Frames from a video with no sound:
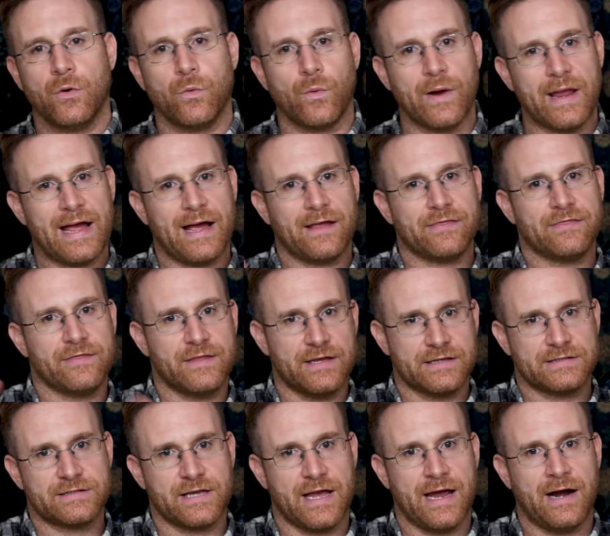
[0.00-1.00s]
We had
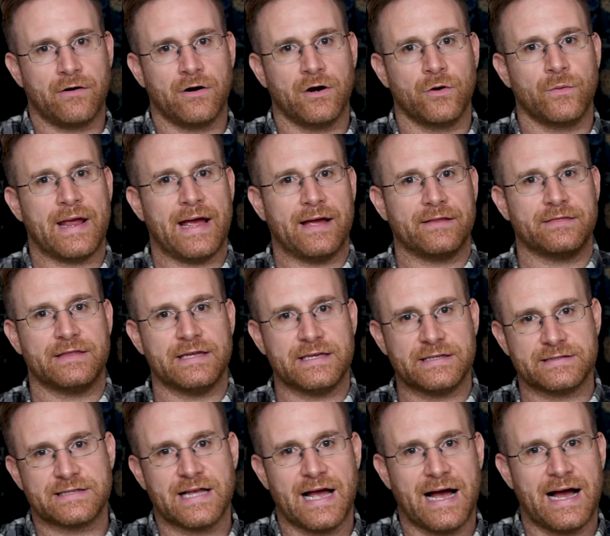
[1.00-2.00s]
this era, we had
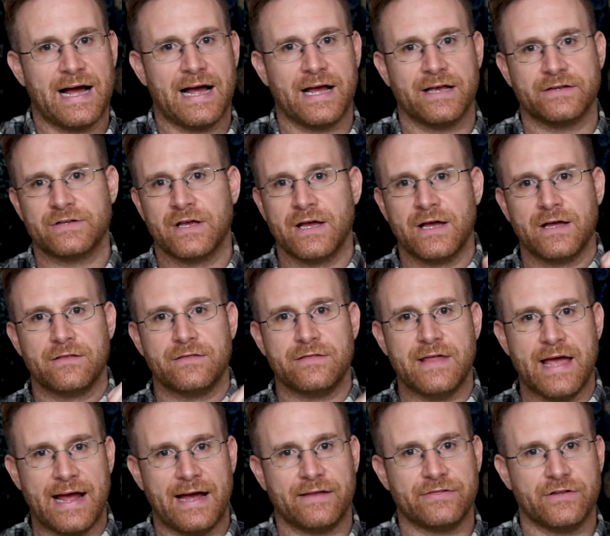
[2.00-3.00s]
these guys,
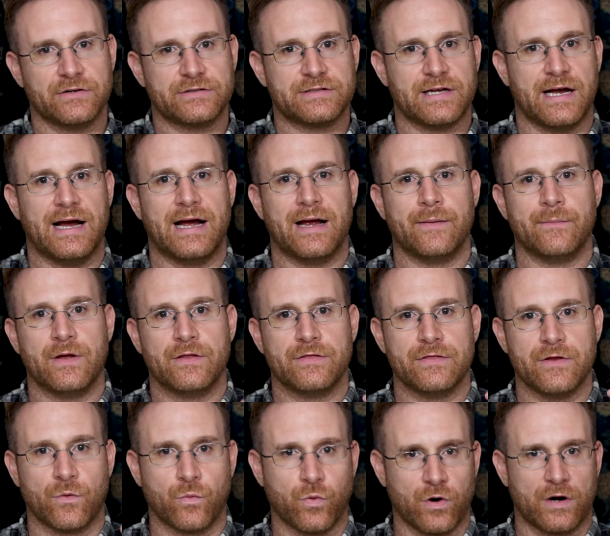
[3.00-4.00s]
they had their time,
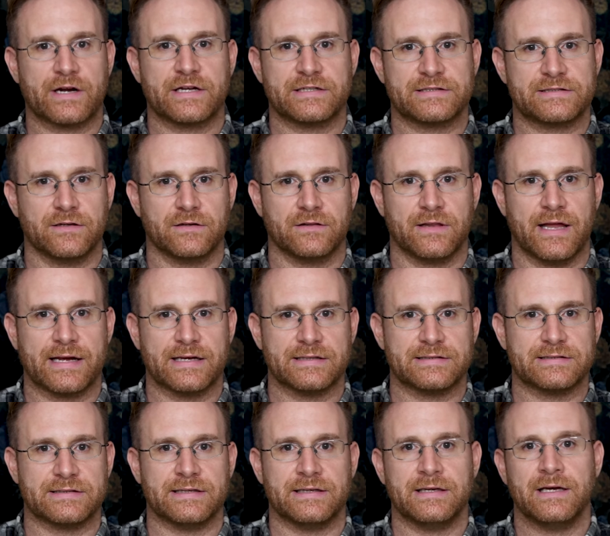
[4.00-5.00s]
their work is still
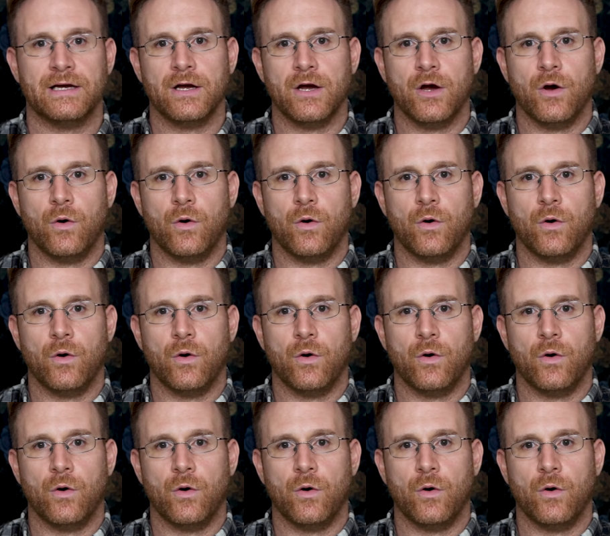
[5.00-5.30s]
legacy.